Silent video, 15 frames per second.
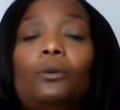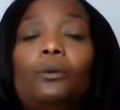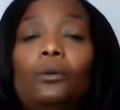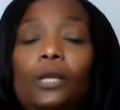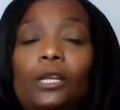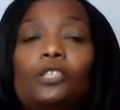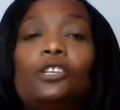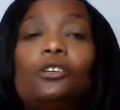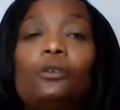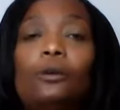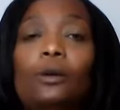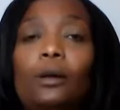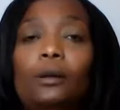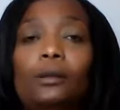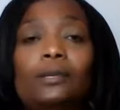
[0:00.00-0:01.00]
you need
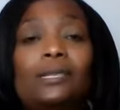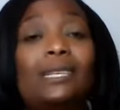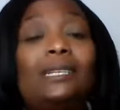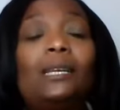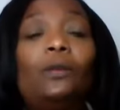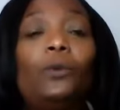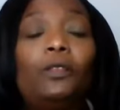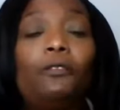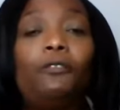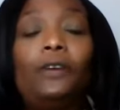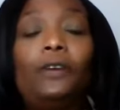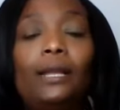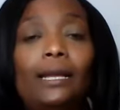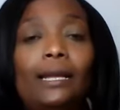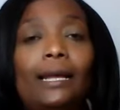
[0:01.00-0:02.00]
to sit in with the
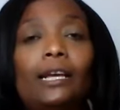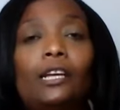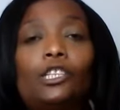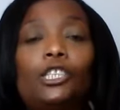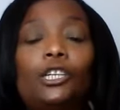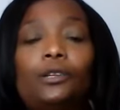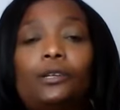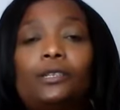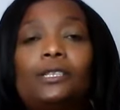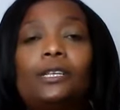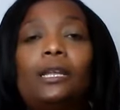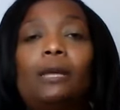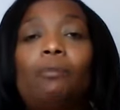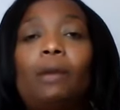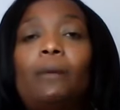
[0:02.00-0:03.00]
feeling, like I shared
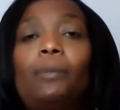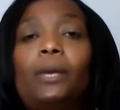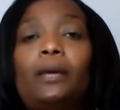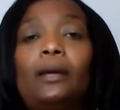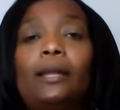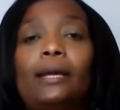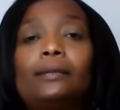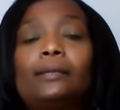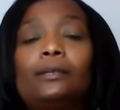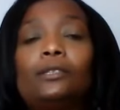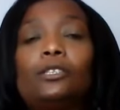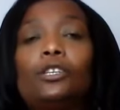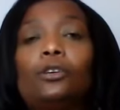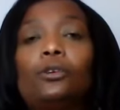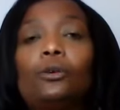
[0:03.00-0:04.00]
yesterday, might be
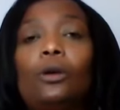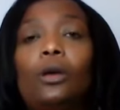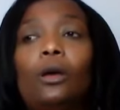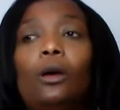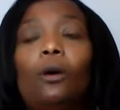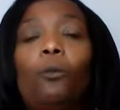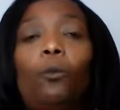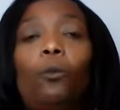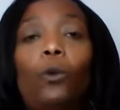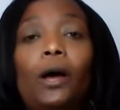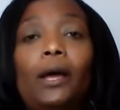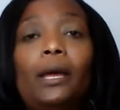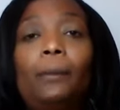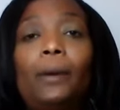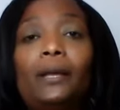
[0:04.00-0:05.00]
connected to
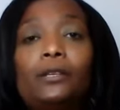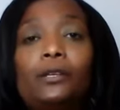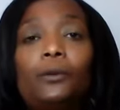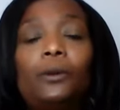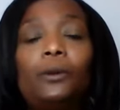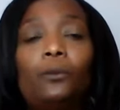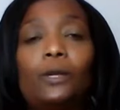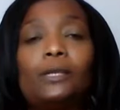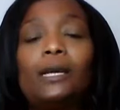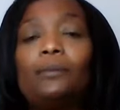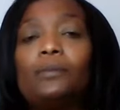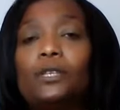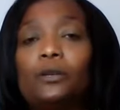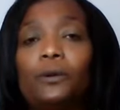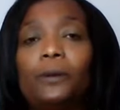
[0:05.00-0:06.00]
why am I doing what
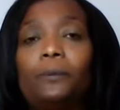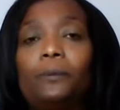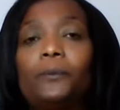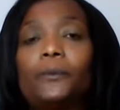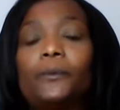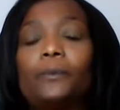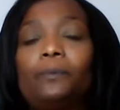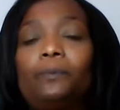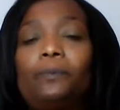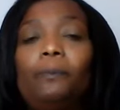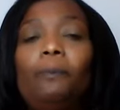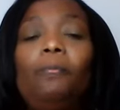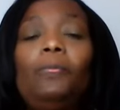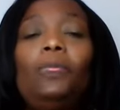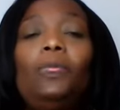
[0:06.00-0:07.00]
I'm doing?
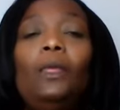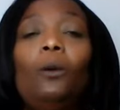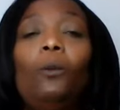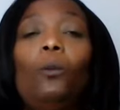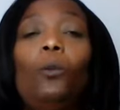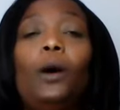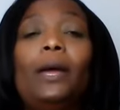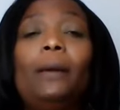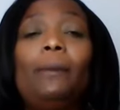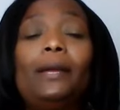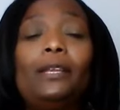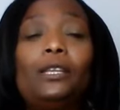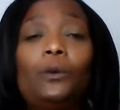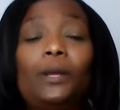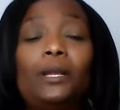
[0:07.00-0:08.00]
Why am
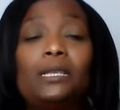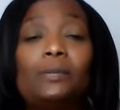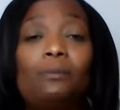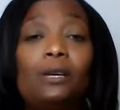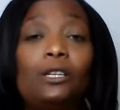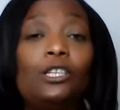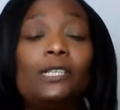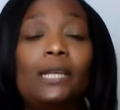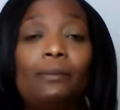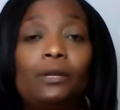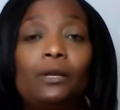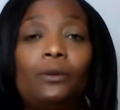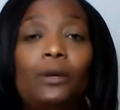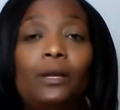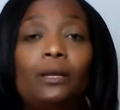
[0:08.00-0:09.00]
I doing as much as
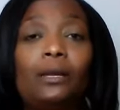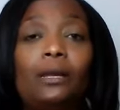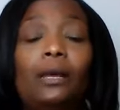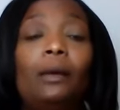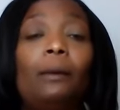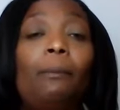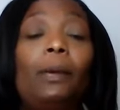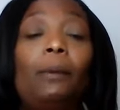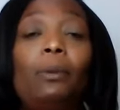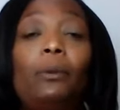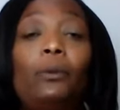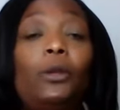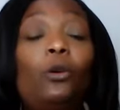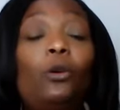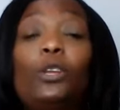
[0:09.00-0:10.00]
I'm doing? Maybe
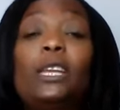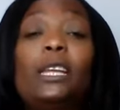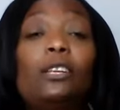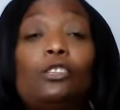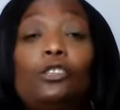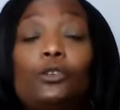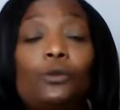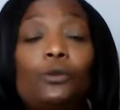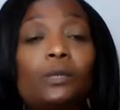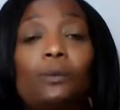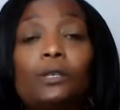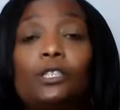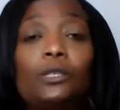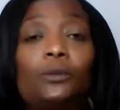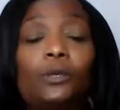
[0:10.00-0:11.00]
we don't need to do as
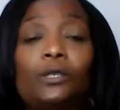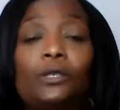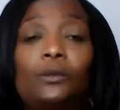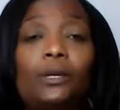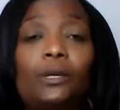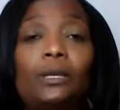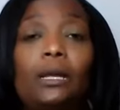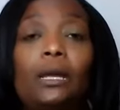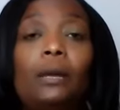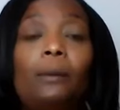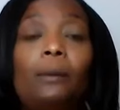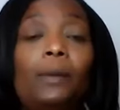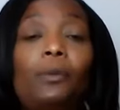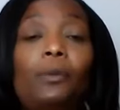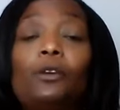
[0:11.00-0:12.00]
much as we're doing.
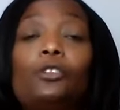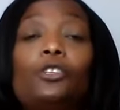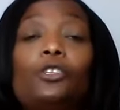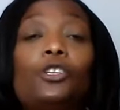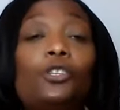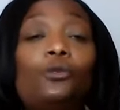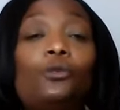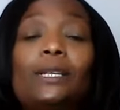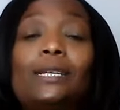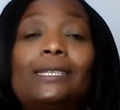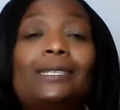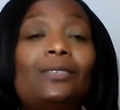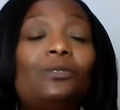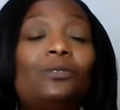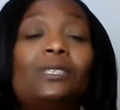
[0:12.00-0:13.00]
Maybe your to-do
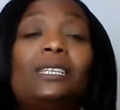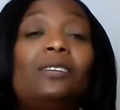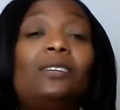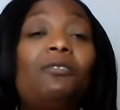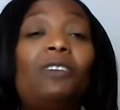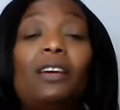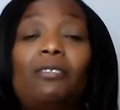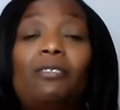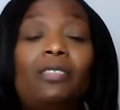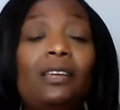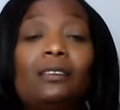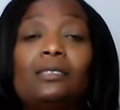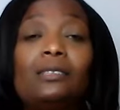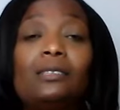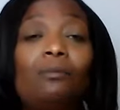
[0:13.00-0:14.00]
list don't need five
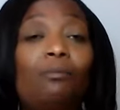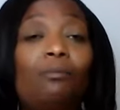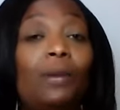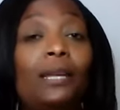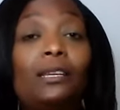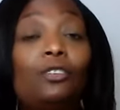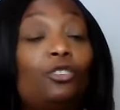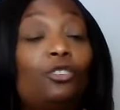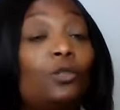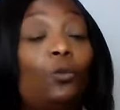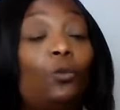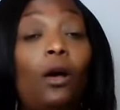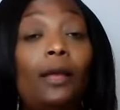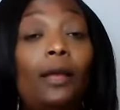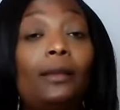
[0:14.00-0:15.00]
things. It might need just
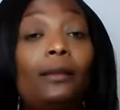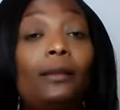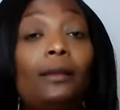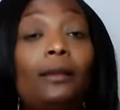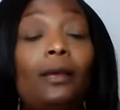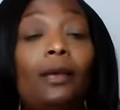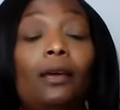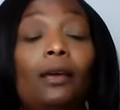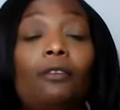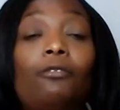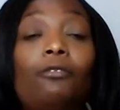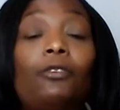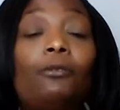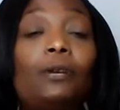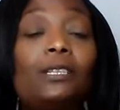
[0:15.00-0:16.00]
one.
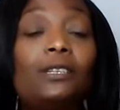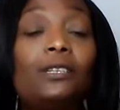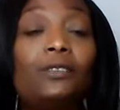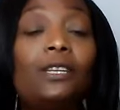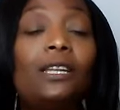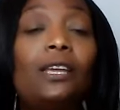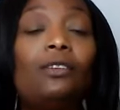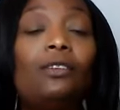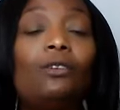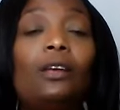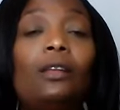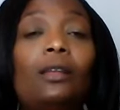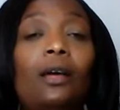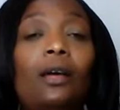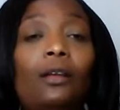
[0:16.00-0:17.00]
And for the rest of the day, you
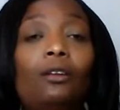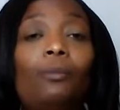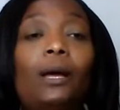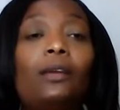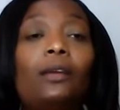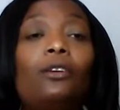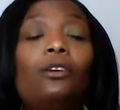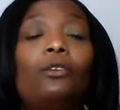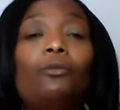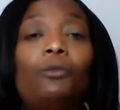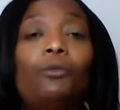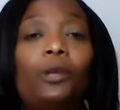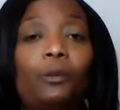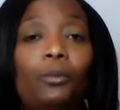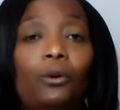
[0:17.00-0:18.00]
can lie on your back, you can
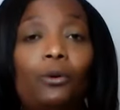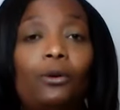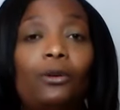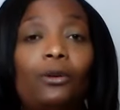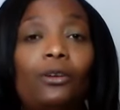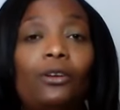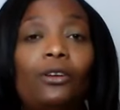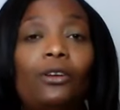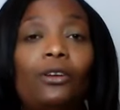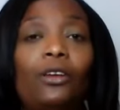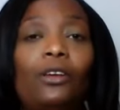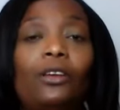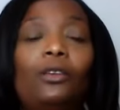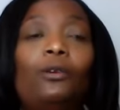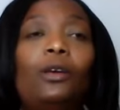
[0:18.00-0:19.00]
read a book,
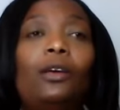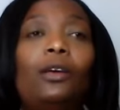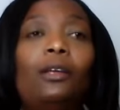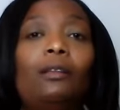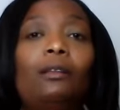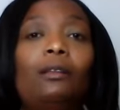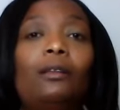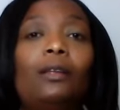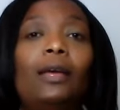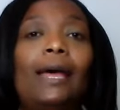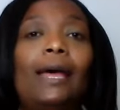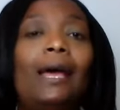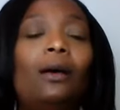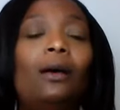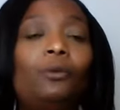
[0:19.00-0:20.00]
you can
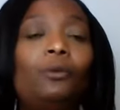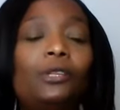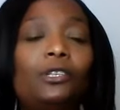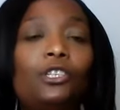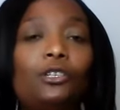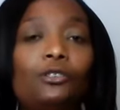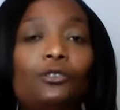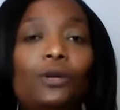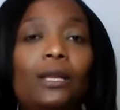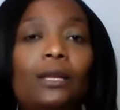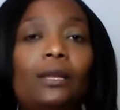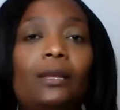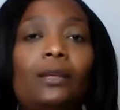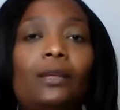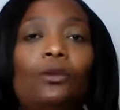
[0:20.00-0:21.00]
hang out with the
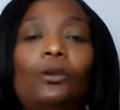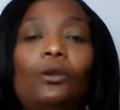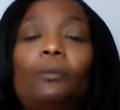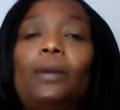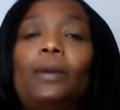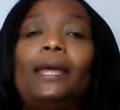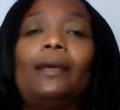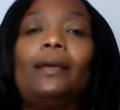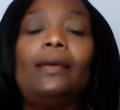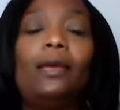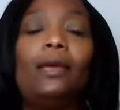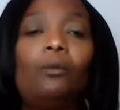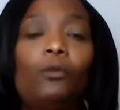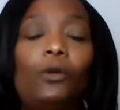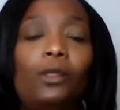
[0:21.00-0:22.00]
children, you can play a
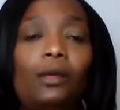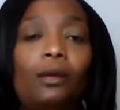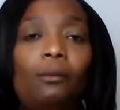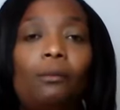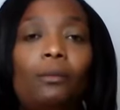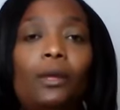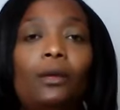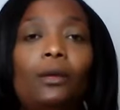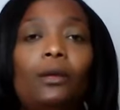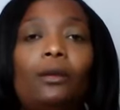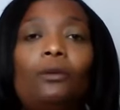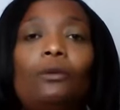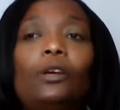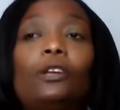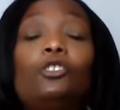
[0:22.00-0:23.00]
game with them,
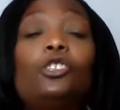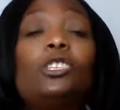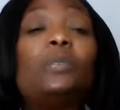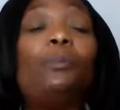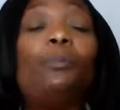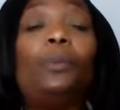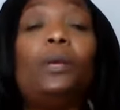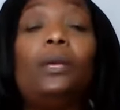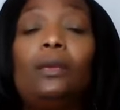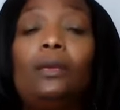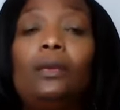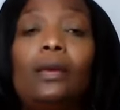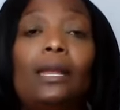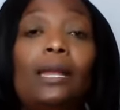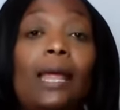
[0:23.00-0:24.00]
you can just
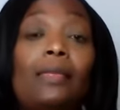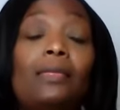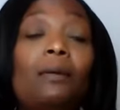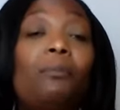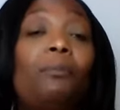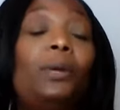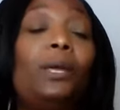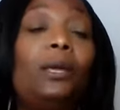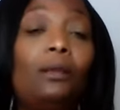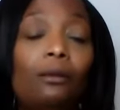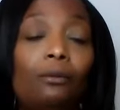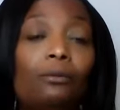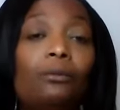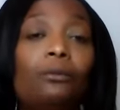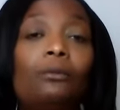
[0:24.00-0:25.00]
be and let them be in
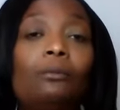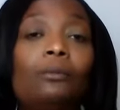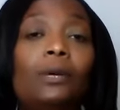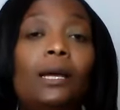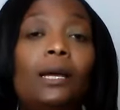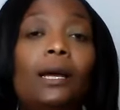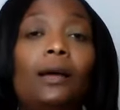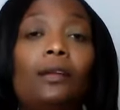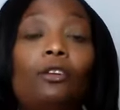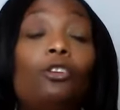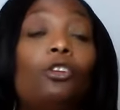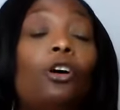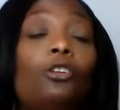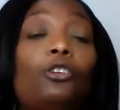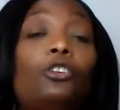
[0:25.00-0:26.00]
the room and
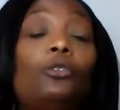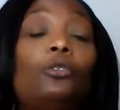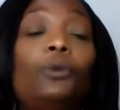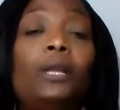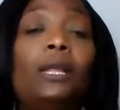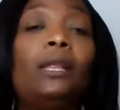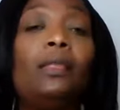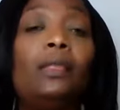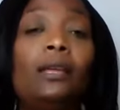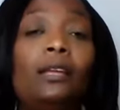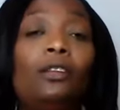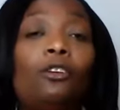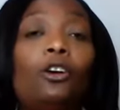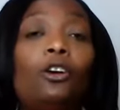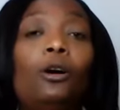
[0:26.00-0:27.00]
you're not doing anything
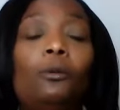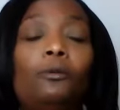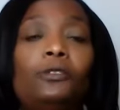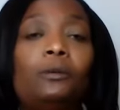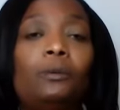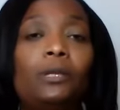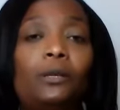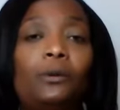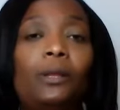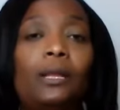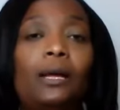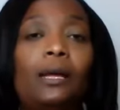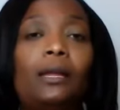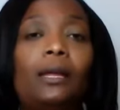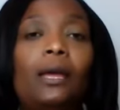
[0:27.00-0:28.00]
and you're comfortable
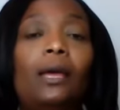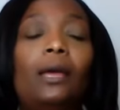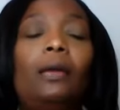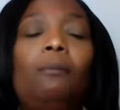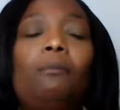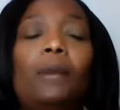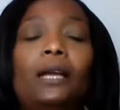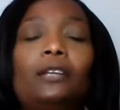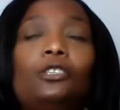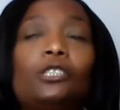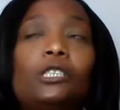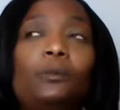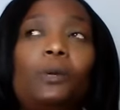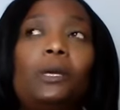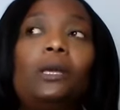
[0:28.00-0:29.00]
doing that. It might
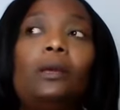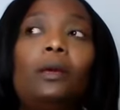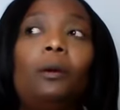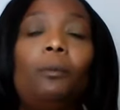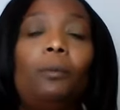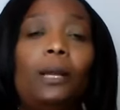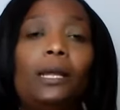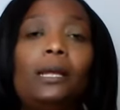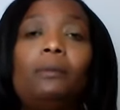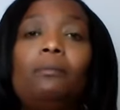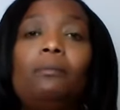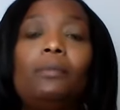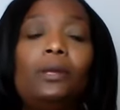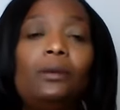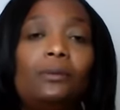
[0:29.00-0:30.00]
just be
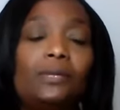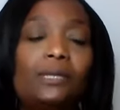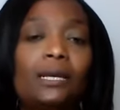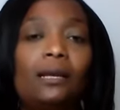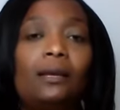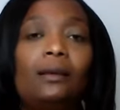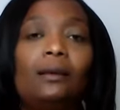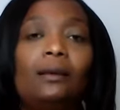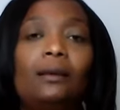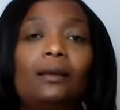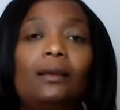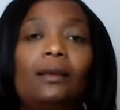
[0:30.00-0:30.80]
playing music